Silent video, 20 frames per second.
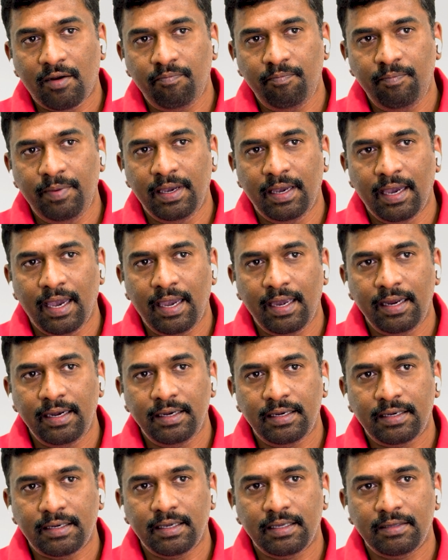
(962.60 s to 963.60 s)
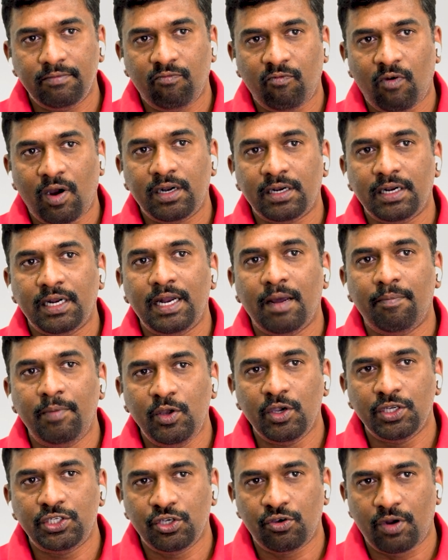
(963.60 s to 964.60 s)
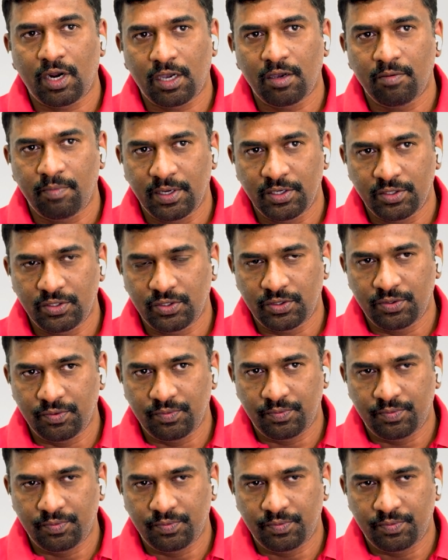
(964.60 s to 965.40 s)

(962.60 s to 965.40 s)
behind what the WHO recommends.